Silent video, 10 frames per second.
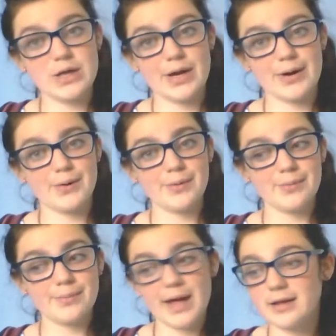know,
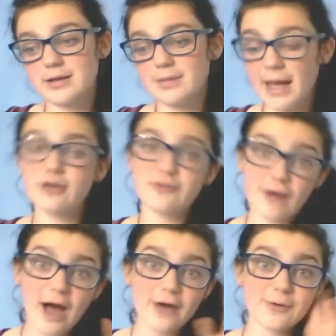the Battle of
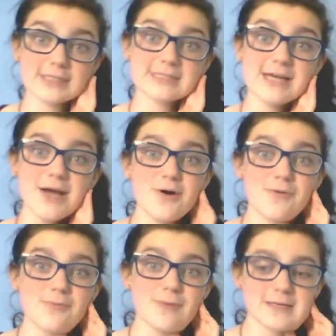Hogwarts
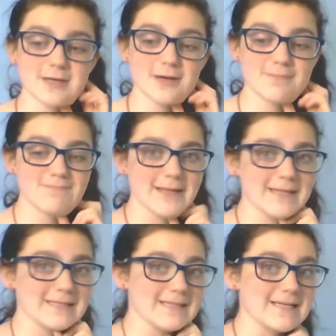took
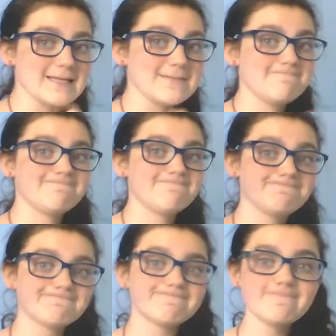place in
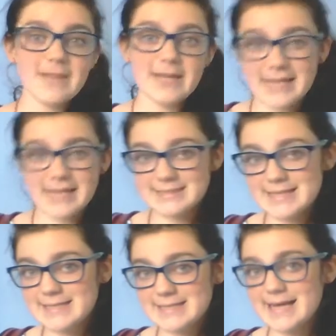
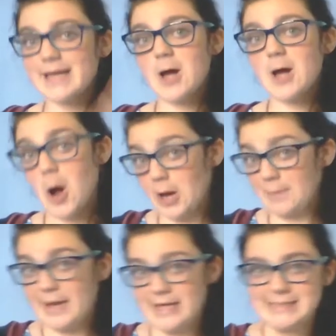1998 on
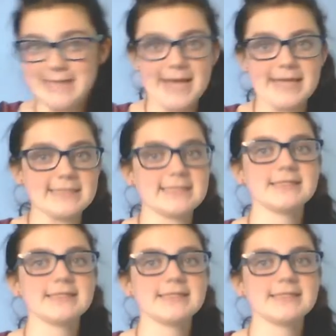May 2nd.